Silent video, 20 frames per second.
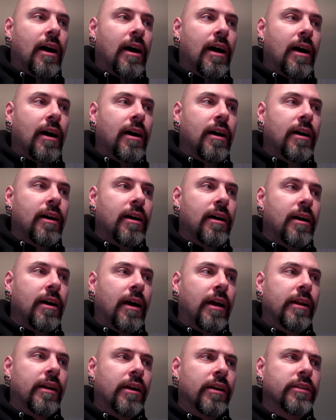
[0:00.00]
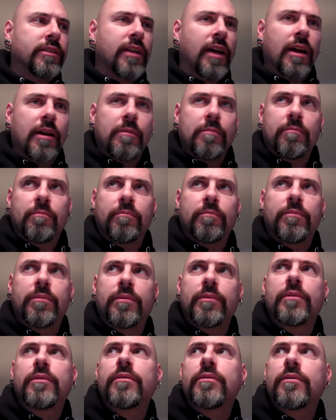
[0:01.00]
I had a hard time
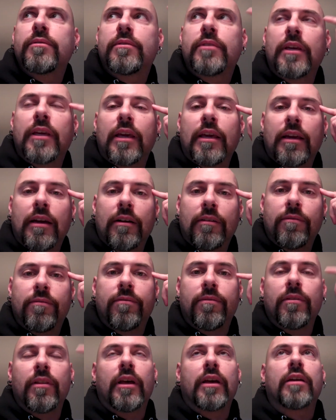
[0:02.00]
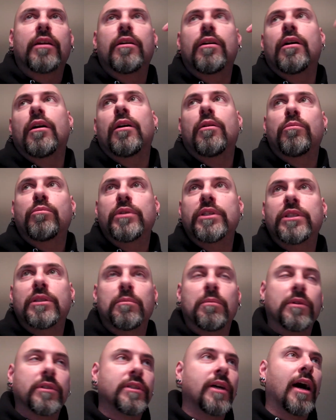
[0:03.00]
thinking of like a
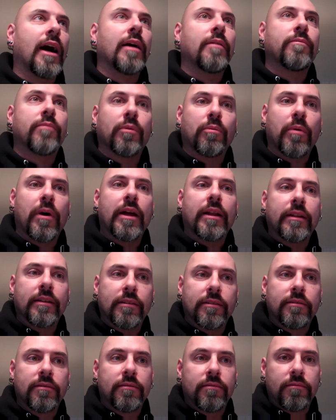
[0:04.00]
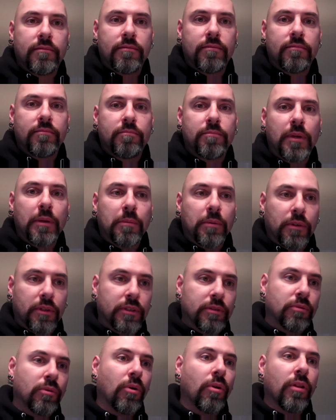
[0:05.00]
reasonable time for when people
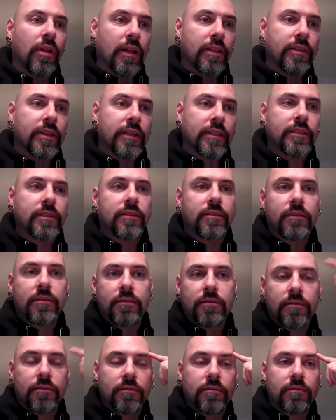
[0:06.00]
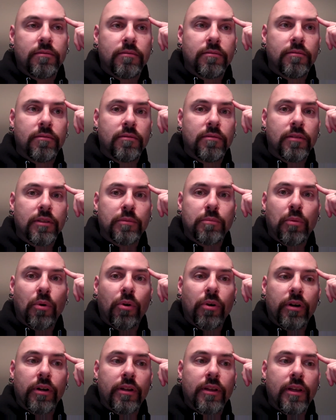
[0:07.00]
could roll on this
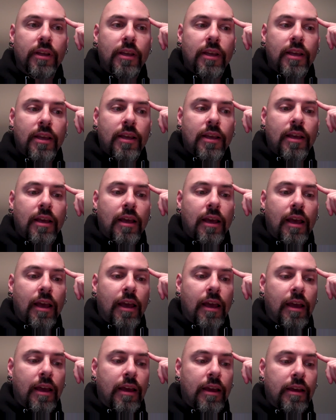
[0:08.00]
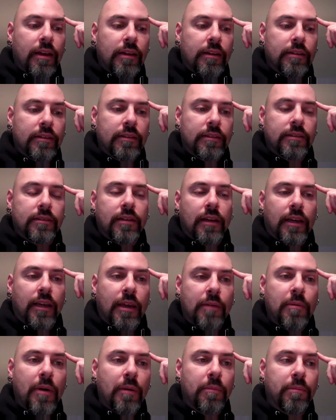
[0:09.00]
board, and I
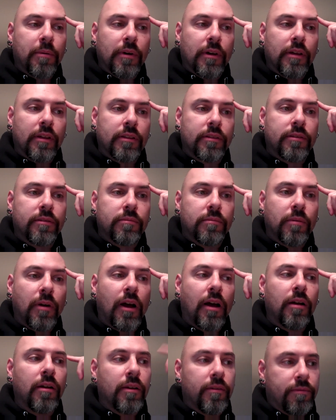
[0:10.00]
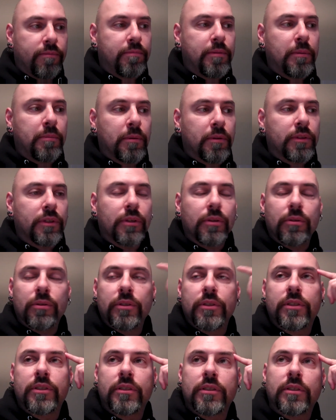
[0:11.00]
came up with, well, if people
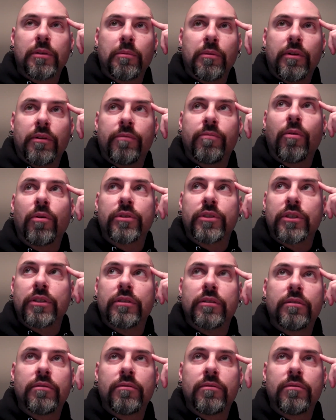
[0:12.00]
use some of their fortune,